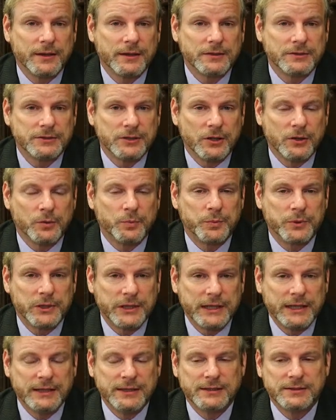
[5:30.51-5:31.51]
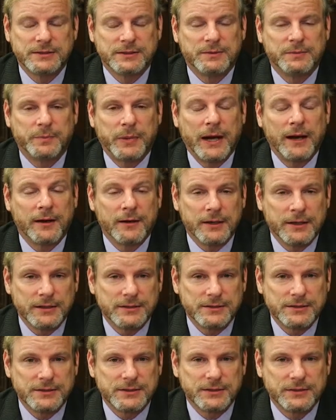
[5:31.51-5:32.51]
So please,
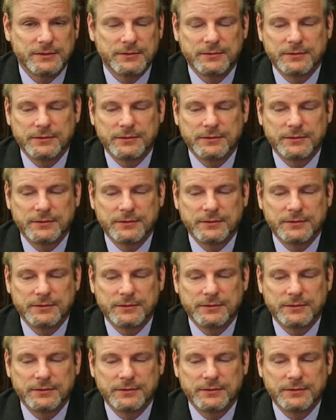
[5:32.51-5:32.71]
parents,